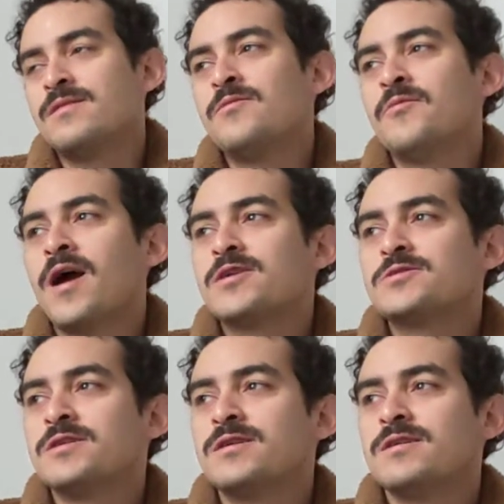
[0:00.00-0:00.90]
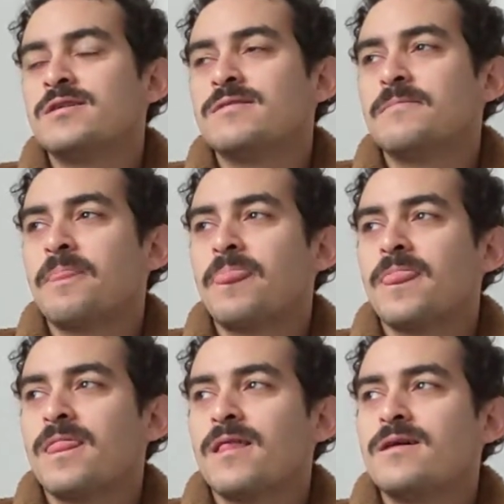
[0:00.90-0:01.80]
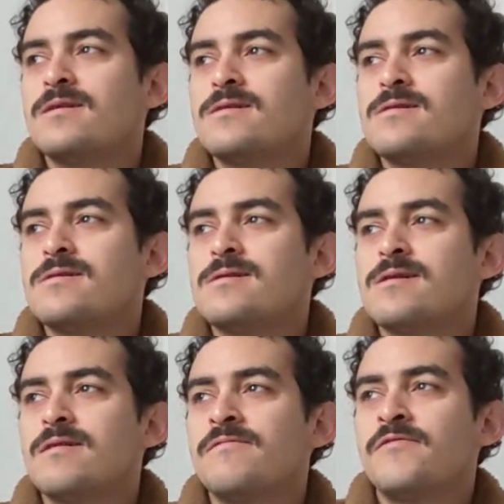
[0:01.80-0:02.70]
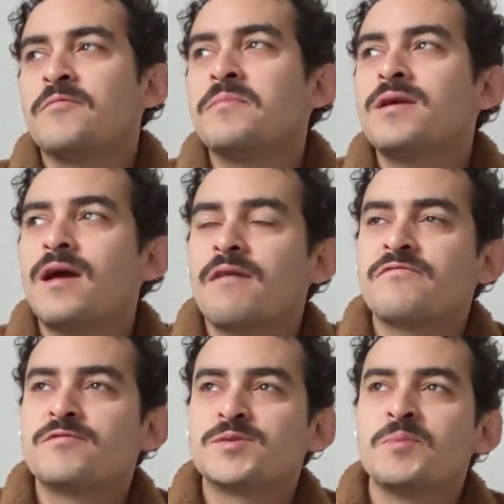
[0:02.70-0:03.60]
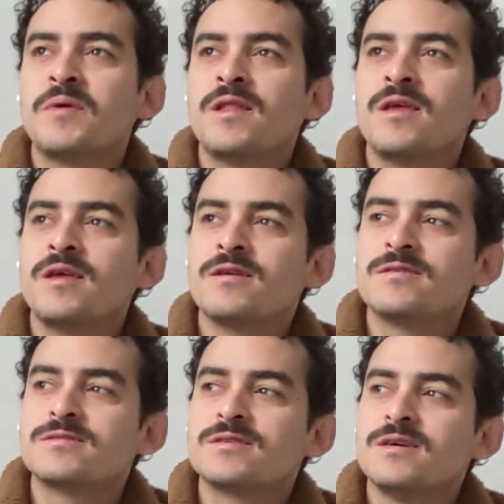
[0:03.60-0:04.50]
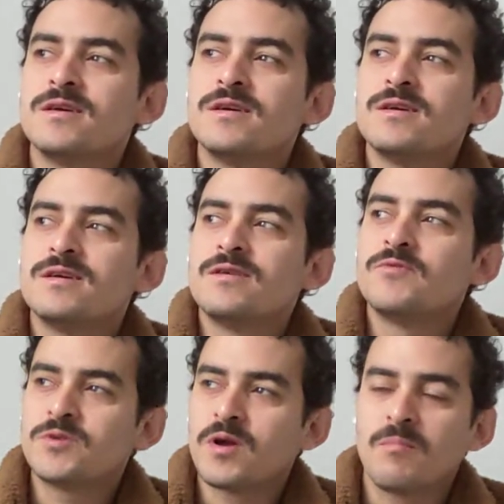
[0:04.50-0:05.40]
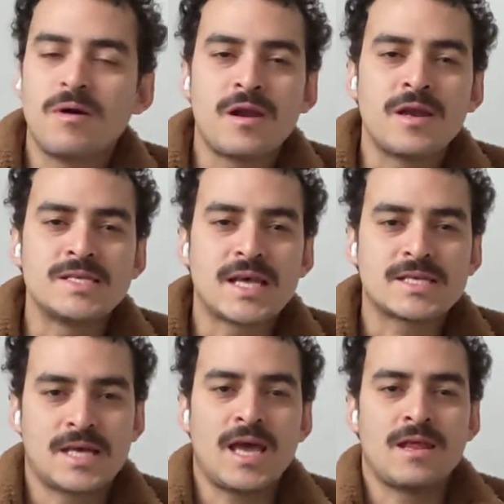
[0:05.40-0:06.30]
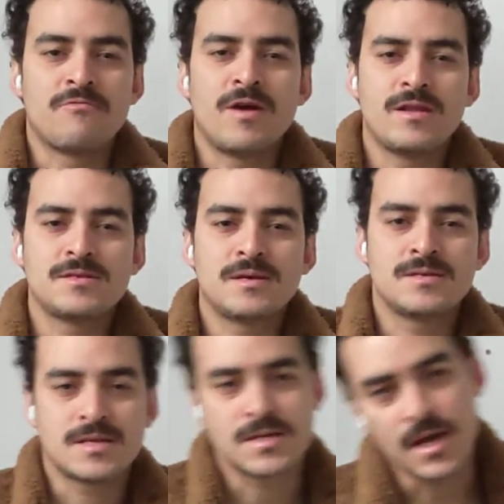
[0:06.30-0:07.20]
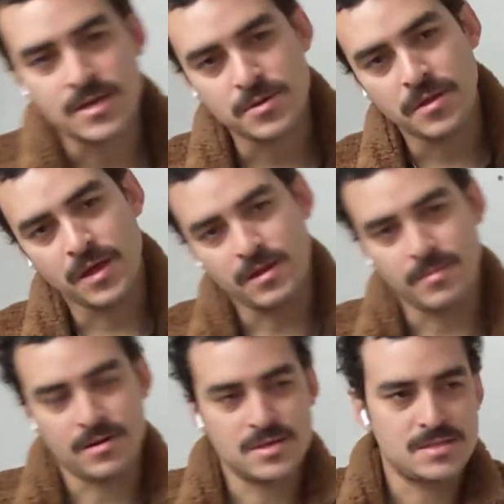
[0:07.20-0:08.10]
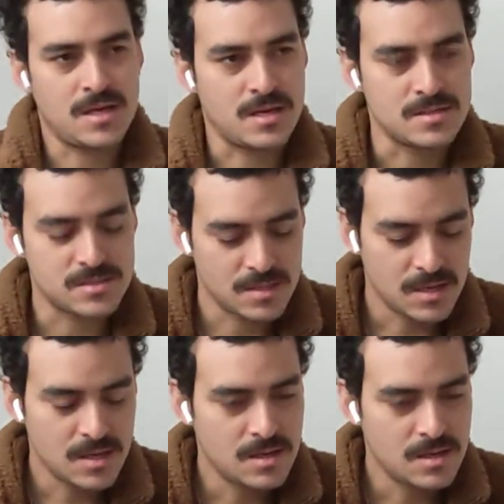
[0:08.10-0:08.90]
you actually, for me, after so many years, we talk about it, it's exciting, right? It's exciting to think about these things. But